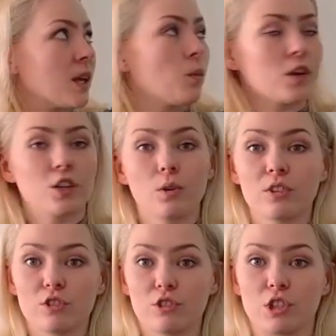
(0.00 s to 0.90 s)
What you're
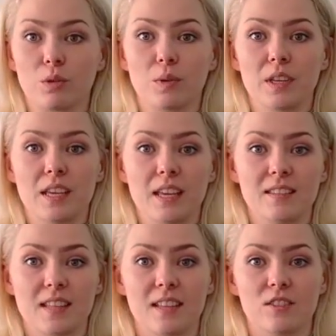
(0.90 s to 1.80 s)
going to do
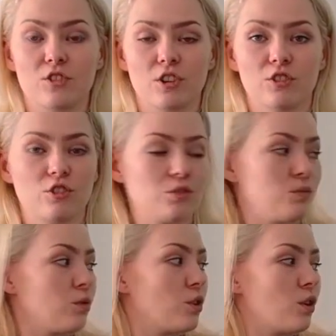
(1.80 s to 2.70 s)
is then start
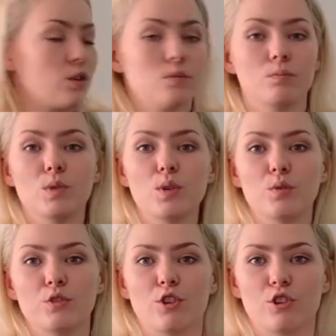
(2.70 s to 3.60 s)
to
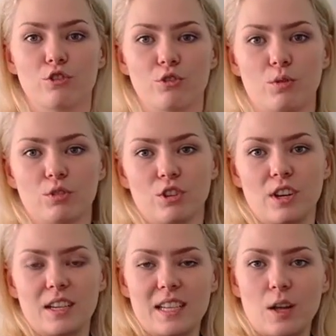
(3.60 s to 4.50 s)
move your shoulder
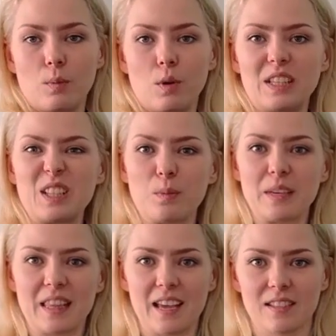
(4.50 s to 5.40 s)
and elbow a little
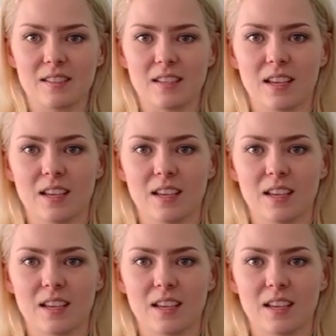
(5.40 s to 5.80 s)
bit less.